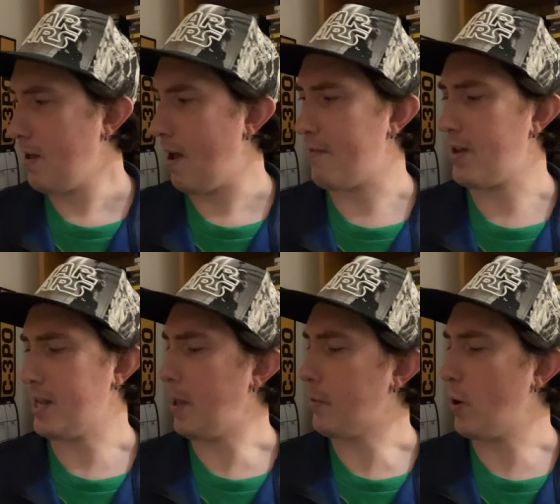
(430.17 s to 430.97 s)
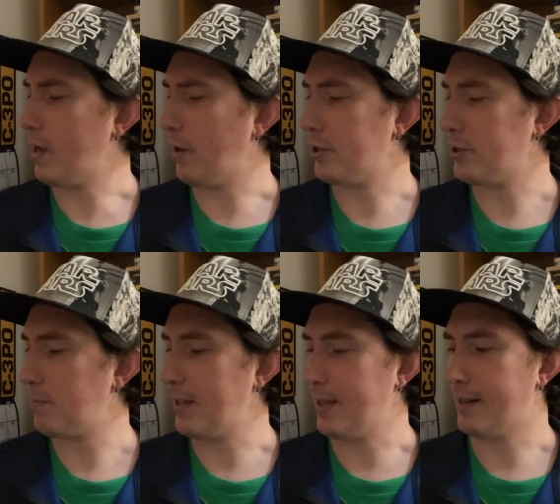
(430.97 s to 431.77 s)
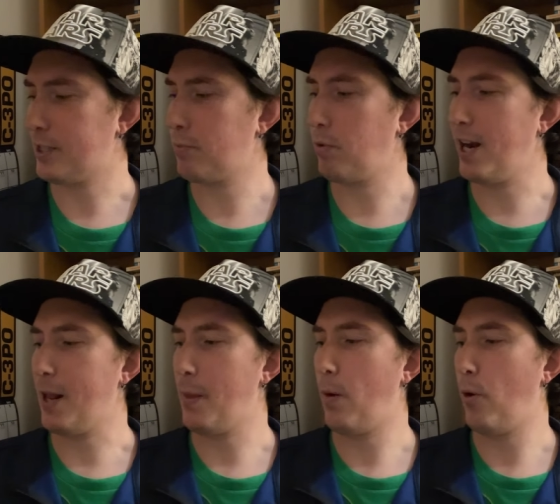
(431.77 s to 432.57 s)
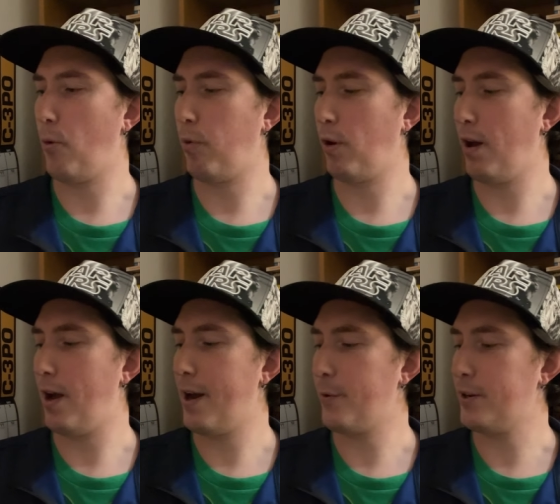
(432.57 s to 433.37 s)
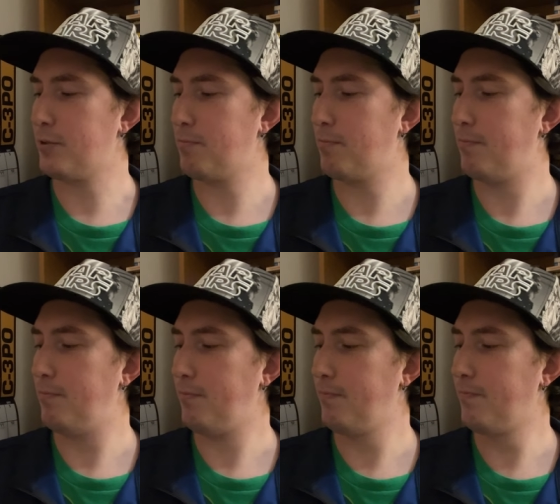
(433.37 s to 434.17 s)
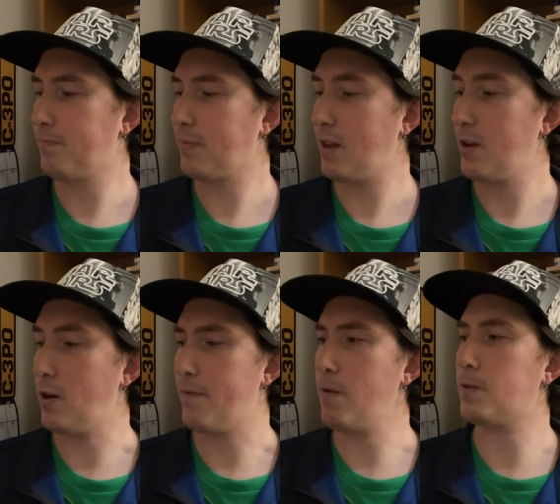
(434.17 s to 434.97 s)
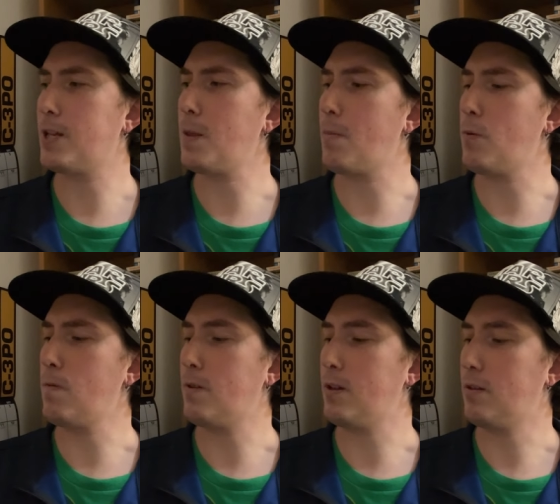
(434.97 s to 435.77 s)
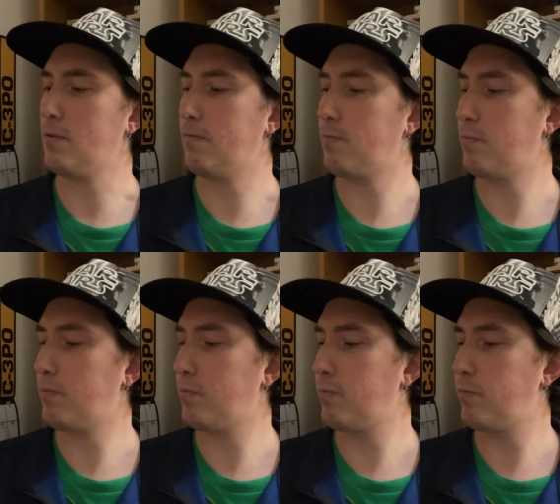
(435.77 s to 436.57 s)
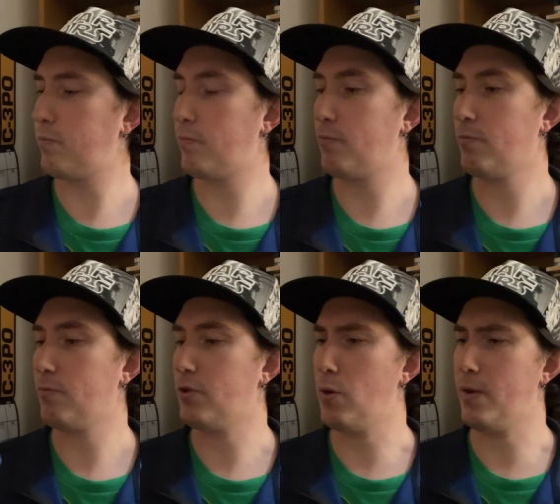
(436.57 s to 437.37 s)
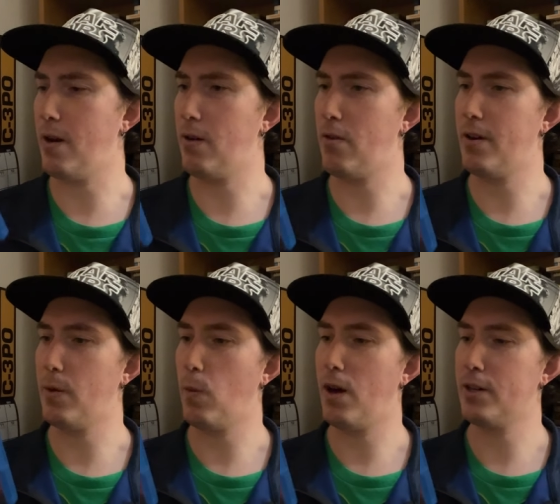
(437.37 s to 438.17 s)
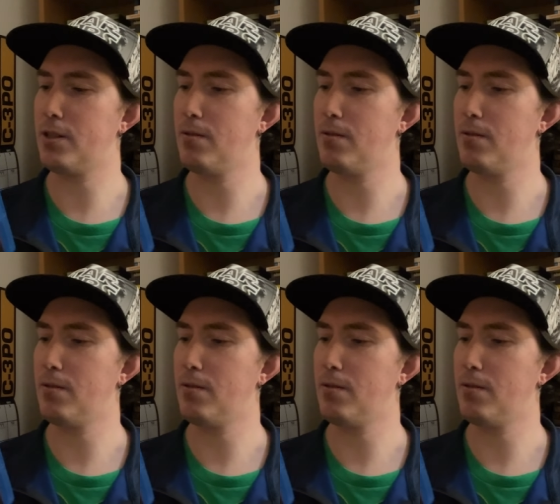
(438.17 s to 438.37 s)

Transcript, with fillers: if I keep going, I'll just be explaining the whole plot, which, you know, if you've seen the movie, you've no doubt already watched.